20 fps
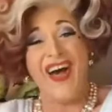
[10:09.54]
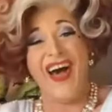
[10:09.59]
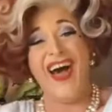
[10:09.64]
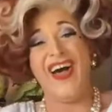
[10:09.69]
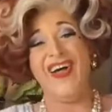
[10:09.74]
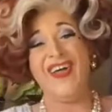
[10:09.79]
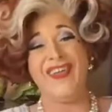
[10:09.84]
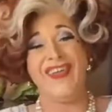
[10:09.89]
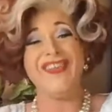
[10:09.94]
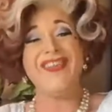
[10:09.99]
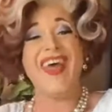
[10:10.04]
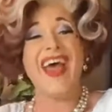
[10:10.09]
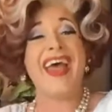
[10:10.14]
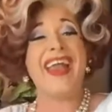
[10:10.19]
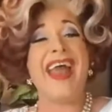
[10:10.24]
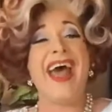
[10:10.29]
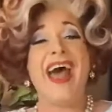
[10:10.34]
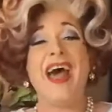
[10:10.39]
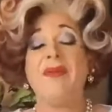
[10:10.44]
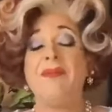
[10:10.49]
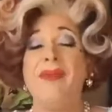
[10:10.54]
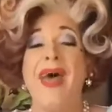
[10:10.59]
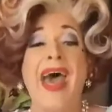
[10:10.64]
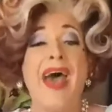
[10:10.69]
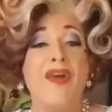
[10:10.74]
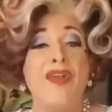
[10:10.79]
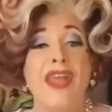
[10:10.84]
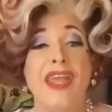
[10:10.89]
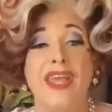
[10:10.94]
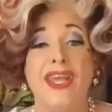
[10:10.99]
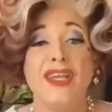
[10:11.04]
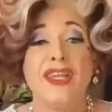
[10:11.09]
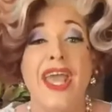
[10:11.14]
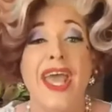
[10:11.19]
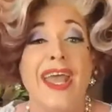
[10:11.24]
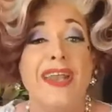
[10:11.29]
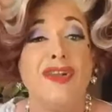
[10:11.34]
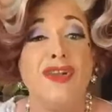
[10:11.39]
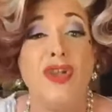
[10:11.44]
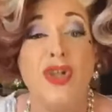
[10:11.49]
fault that I'm out here
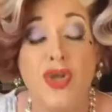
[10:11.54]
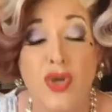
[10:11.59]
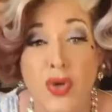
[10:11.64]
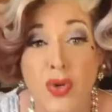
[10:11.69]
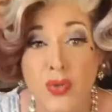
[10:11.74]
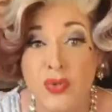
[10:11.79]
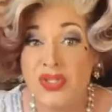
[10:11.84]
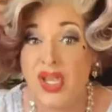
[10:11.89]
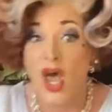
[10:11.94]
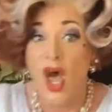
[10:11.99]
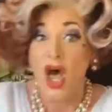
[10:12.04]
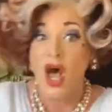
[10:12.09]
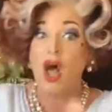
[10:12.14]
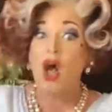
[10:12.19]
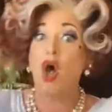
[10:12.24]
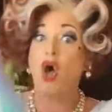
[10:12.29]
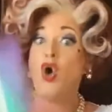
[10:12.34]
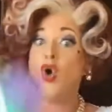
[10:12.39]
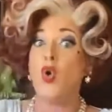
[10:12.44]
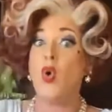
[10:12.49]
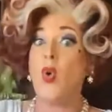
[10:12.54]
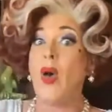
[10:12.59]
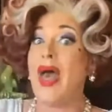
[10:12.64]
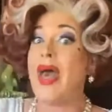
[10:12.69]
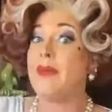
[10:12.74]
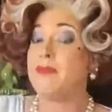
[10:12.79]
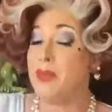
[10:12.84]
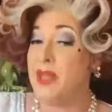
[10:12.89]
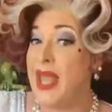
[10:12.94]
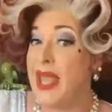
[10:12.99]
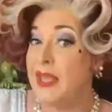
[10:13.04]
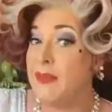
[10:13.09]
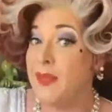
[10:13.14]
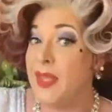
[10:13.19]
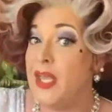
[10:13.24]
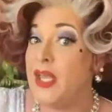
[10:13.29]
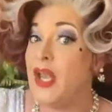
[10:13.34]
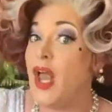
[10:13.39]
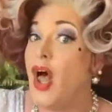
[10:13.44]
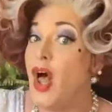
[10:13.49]
getting loose. Oh, I
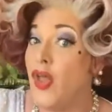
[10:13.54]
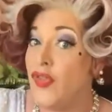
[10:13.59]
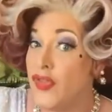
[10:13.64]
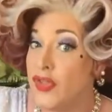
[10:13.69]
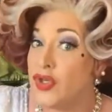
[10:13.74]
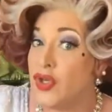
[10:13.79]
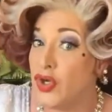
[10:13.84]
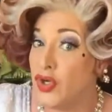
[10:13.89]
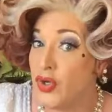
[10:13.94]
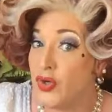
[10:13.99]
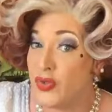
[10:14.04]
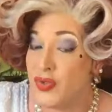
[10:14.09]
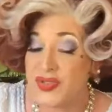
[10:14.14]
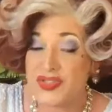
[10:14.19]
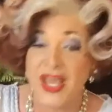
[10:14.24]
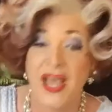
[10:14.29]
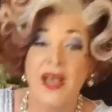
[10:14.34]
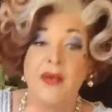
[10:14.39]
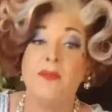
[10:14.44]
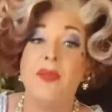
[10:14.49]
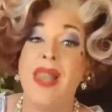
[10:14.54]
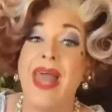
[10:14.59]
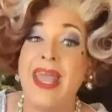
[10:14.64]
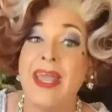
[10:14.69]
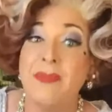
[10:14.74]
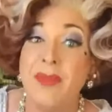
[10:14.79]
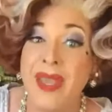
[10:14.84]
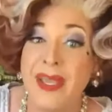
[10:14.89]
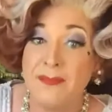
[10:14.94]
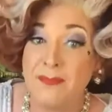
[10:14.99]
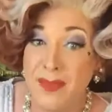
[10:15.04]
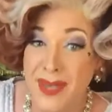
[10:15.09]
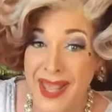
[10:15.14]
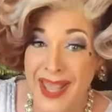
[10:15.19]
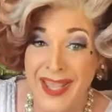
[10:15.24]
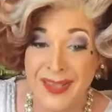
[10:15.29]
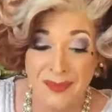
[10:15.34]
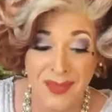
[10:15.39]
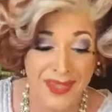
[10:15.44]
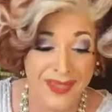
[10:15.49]
blame it on the goose. Blame it
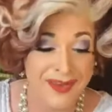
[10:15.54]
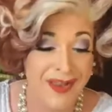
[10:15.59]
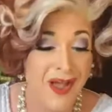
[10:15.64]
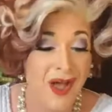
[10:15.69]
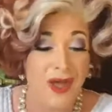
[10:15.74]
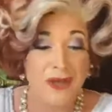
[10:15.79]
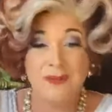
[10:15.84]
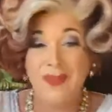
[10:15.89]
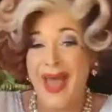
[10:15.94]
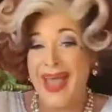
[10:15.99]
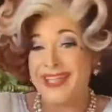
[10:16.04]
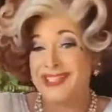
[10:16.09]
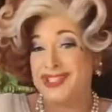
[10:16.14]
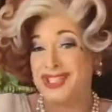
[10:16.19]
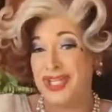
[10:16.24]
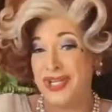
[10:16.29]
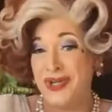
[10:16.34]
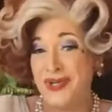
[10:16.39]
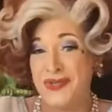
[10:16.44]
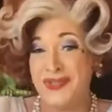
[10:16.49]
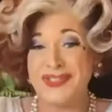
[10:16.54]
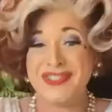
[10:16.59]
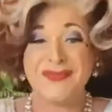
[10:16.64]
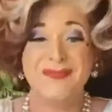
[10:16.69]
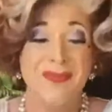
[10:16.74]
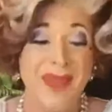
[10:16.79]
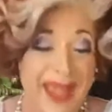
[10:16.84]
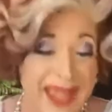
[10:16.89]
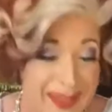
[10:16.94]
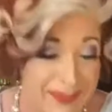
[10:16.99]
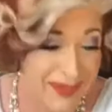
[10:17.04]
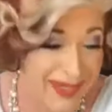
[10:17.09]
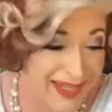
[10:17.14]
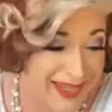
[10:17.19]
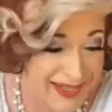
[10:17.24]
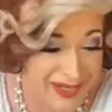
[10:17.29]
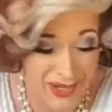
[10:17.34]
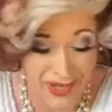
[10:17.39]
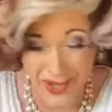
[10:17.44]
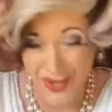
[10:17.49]
on my juice,
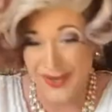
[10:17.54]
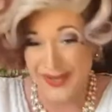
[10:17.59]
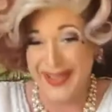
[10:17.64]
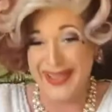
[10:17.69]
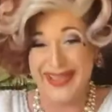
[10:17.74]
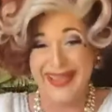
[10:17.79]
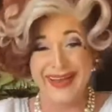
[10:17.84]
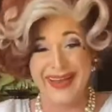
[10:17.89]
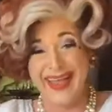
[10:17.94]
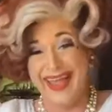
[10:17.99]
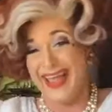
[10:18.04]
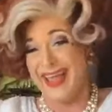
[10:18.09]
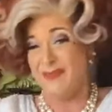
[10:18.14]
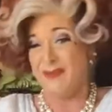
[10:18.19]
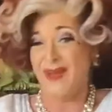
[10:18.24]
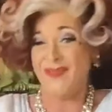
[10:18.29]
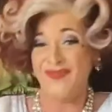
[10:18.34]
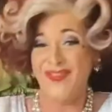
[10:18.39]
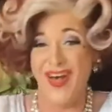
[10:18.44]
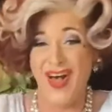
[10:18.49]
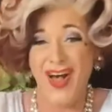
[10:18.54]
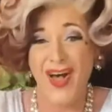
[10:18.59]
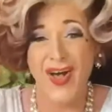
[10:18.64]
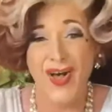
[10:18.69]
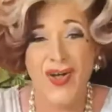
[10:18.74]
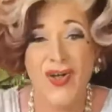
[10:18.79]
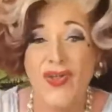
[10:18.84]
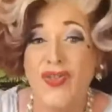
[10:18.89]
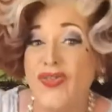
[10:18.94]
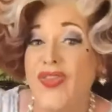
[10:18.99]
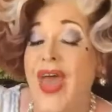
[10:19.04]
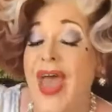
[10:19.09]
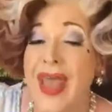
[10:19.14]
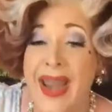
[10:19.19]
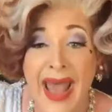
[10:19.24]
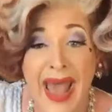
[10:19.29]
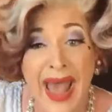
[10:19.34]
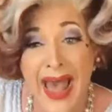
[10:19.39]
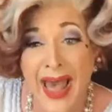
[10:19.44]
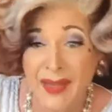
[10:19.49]
baby. Oh, it ain't my fault
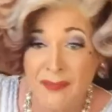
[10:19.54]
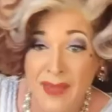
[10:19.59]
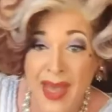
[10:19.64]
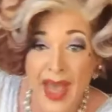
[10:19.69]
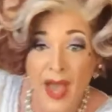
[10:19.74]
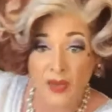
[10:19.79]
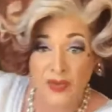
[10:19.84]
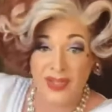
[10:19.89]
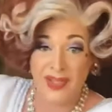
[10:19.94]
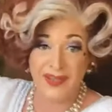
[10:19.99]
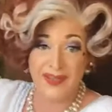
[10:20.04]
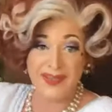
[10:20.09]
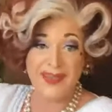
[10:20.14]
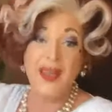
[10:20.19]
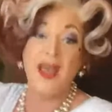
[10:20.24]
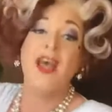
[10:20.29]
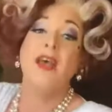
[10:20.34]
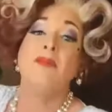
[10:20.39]
that I'm out here